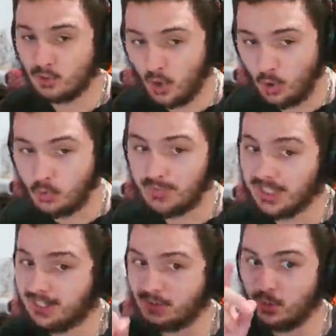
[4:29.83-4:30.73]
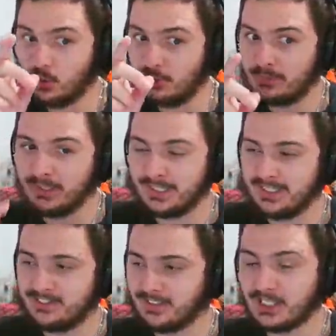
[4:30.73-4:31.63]
coal that I know you've been
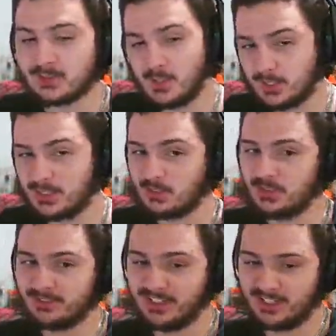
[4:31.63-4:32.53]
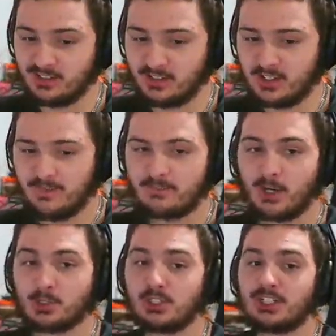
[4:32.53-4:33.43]
needing, that's why you clicked on this video. I'll see you